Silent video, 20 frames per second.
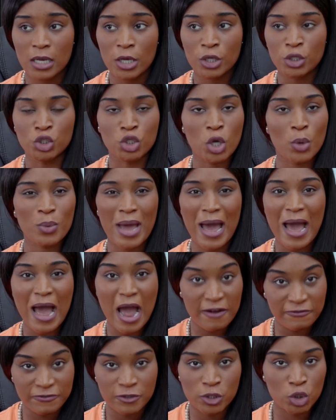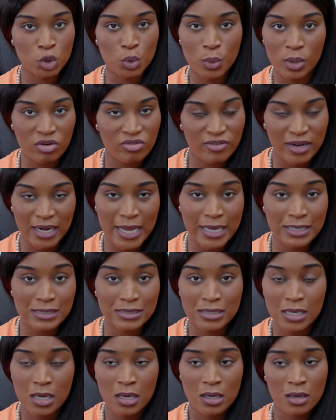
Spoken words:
You don't have to do acrylics.